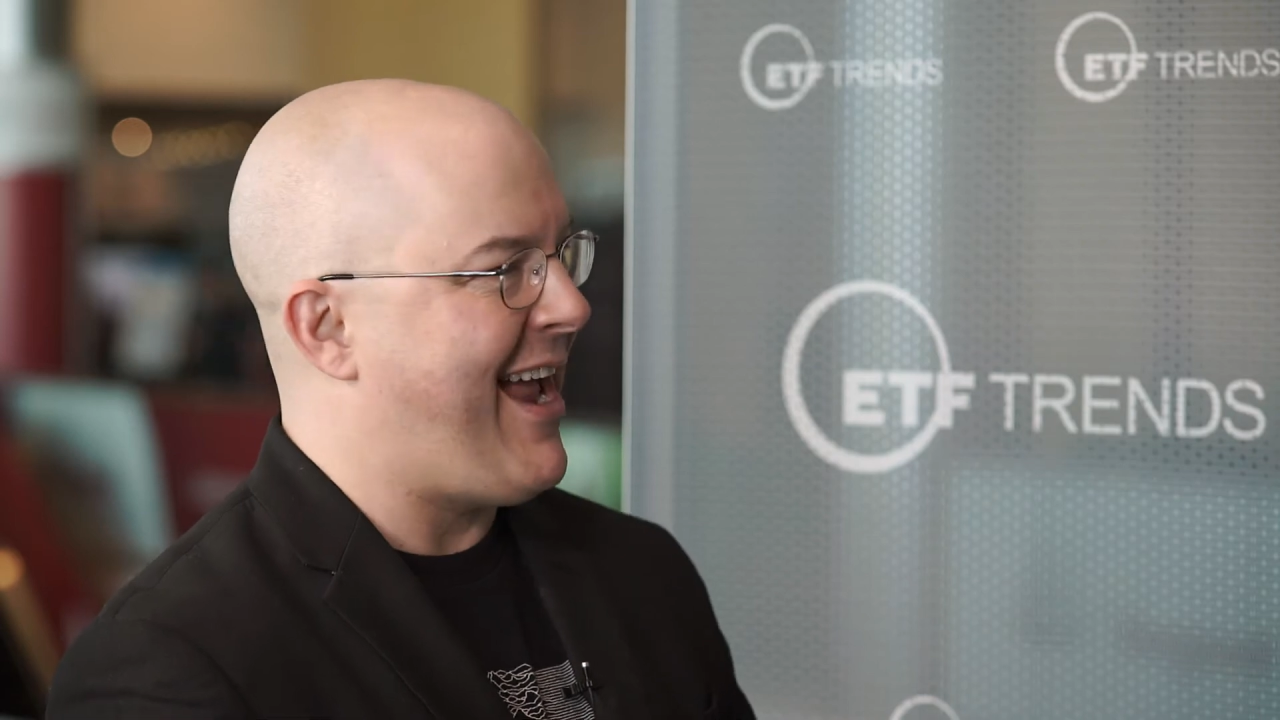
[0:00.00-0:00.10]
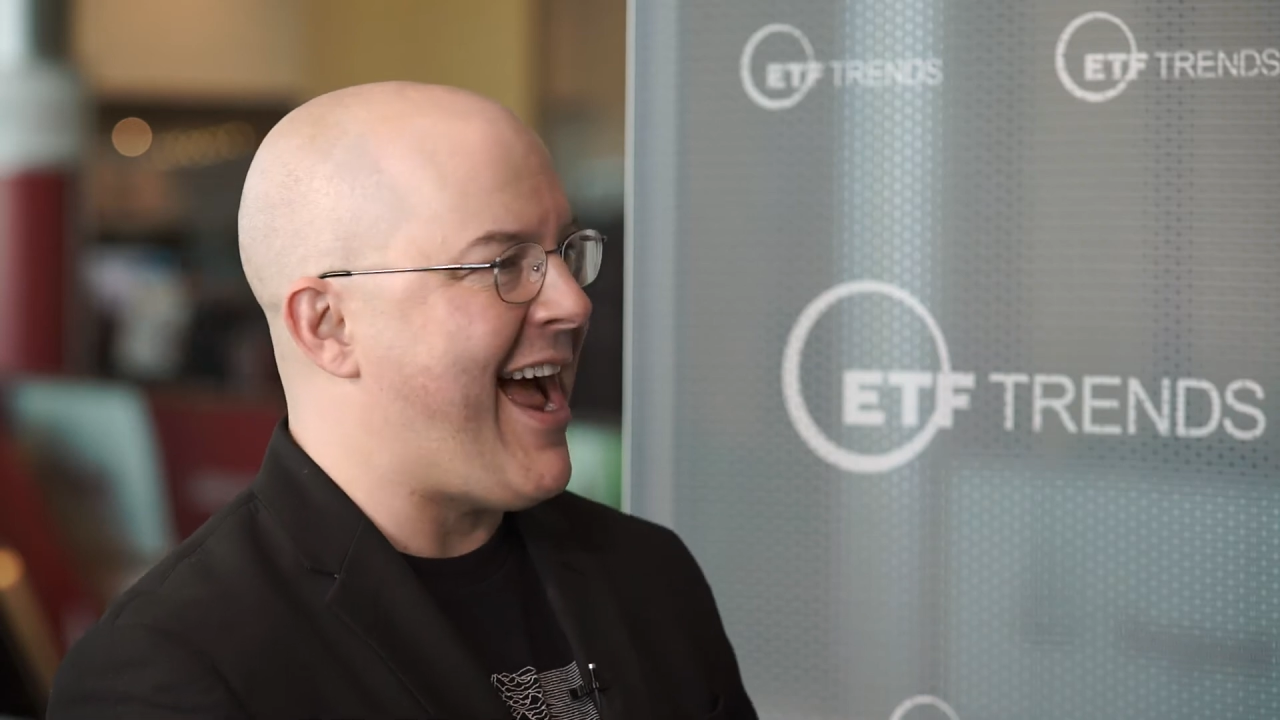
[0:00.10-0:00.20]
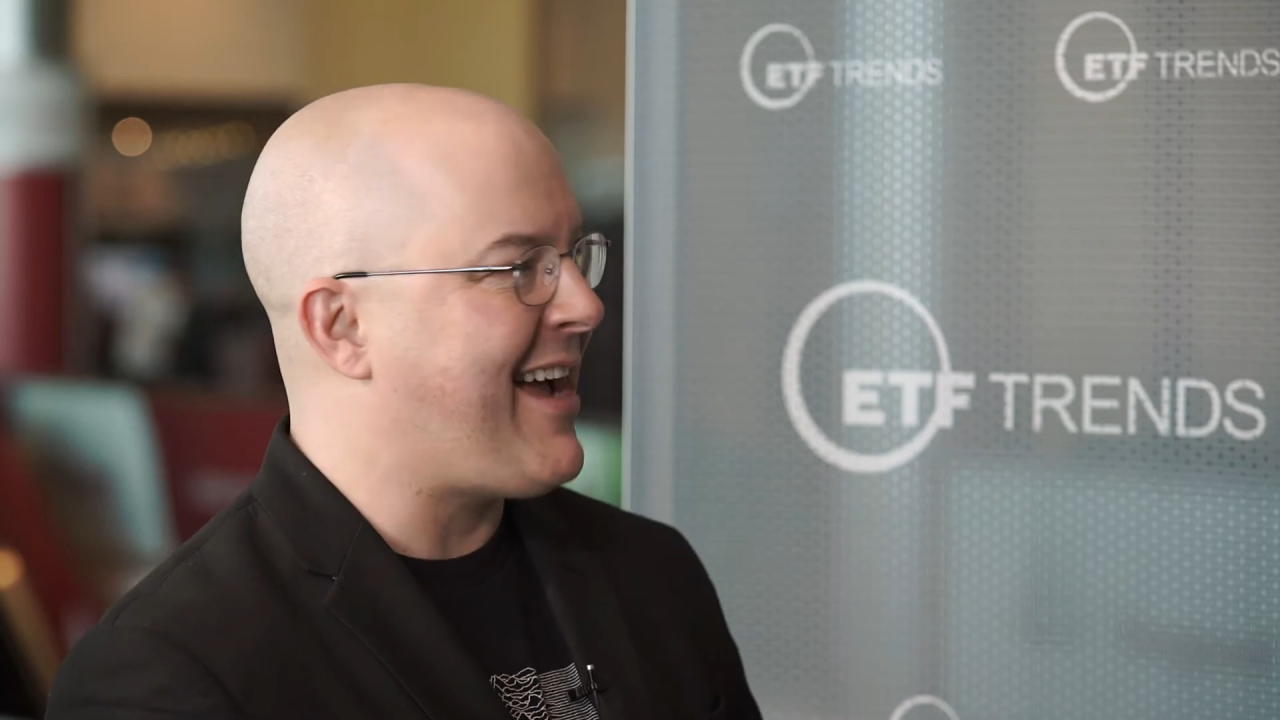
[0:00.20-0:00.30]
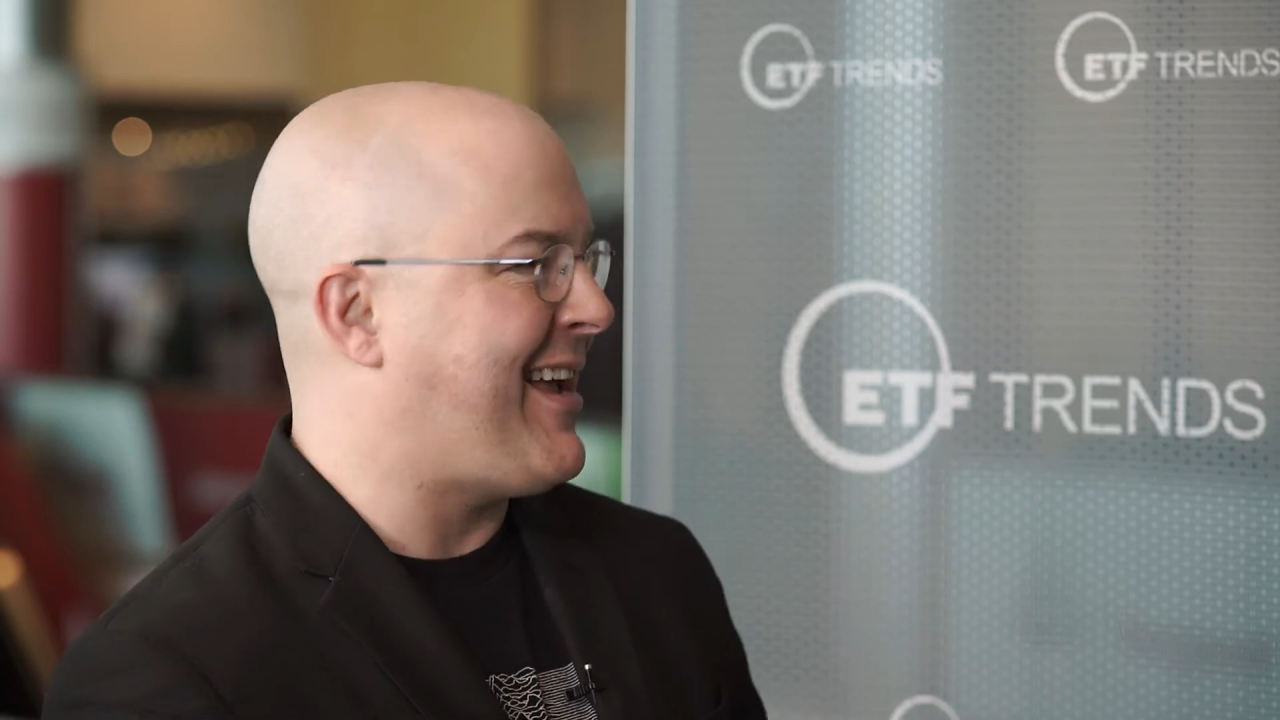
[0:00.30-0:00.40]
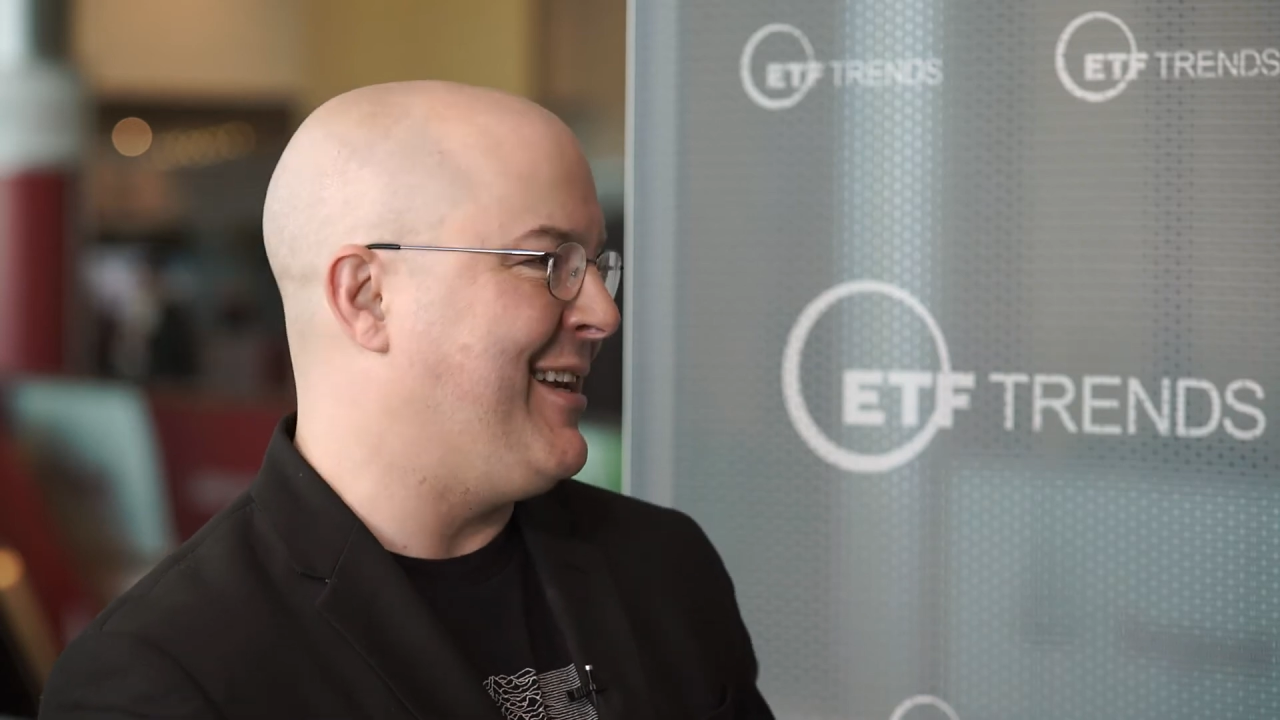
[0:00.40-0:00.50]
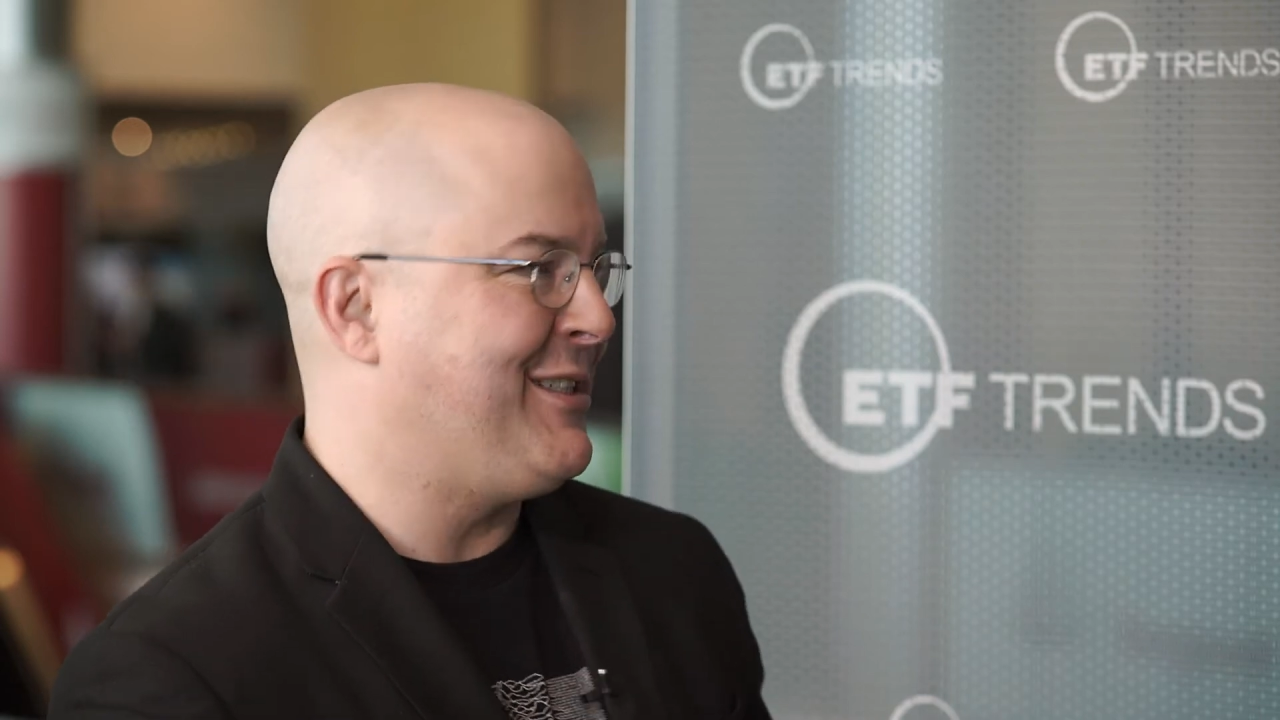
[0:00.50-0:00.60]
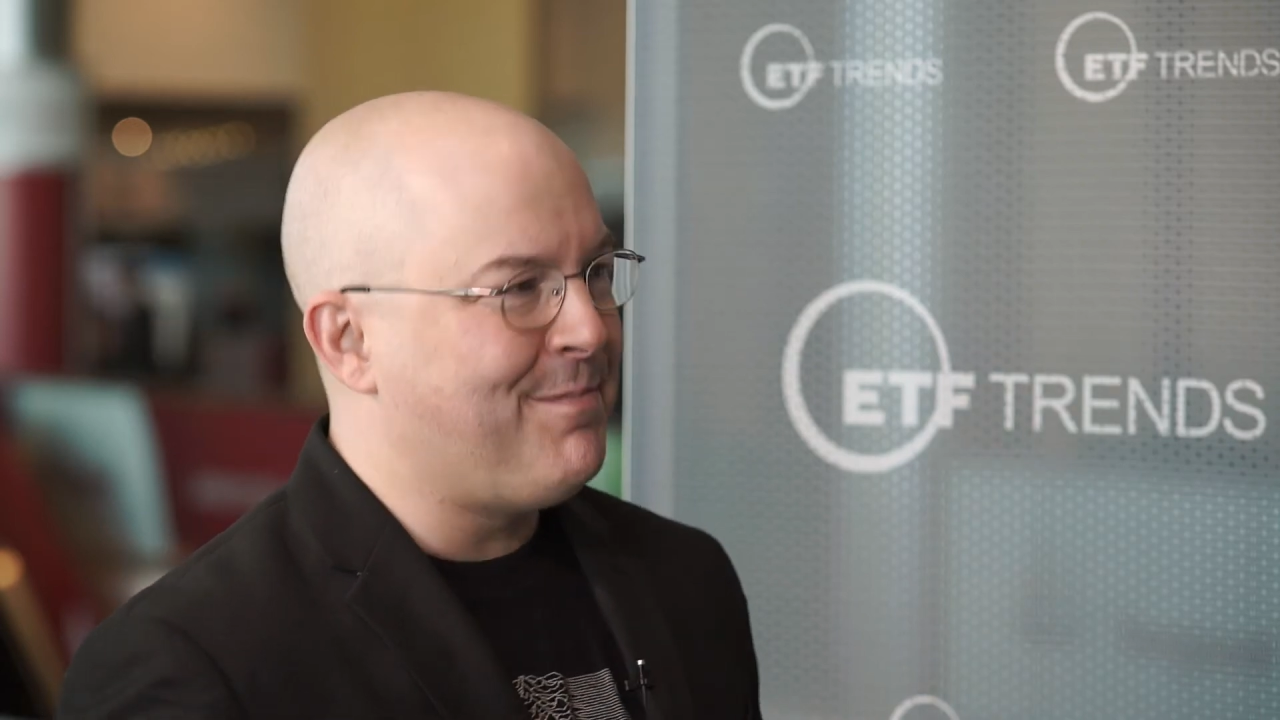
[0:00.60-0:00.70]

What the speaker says: Hack had its